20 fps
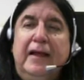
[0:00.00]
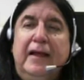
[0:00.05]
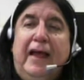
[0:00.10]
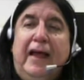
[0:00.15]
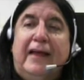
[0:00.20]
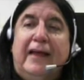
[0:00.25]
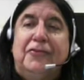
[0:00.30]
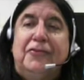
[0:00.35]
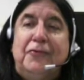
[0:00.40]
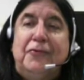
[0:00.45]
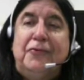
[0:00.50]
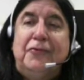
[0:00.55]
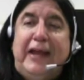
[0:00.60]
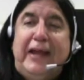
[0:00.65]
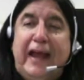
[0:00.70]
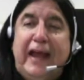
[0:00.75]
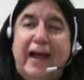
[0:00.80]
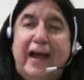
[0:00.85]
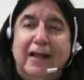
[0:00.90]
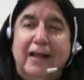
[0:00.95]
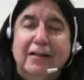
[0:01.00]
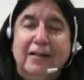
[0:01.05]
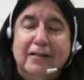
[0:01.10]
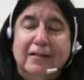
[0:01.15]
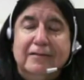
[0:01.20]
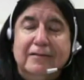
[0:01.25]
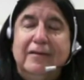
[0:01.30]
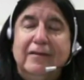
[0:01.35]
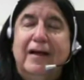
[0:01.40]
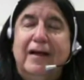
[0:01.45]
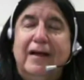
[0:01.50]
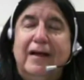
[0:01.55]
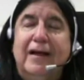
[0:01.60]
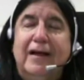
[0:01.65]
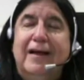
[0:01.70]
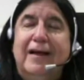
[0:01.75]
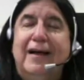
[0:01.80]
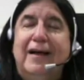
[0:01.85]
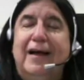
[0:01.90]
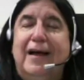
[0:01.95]
At 3L,
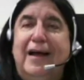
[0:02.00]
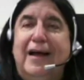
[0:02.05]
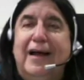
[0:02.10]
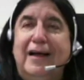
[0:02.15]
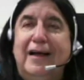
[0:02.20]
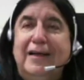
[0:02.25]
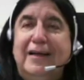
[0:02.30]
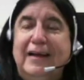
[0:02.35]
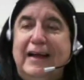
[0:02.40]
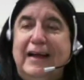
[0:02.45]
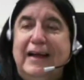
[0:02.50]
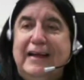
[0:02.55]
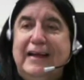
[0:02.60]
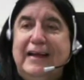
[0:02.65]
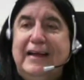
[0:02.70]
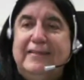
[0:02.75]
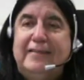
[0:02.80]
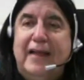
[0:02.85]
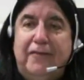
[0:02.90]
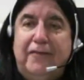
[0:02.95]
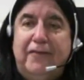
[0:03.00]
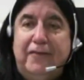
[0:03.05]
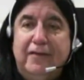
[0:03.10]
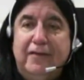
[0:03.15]
it's love.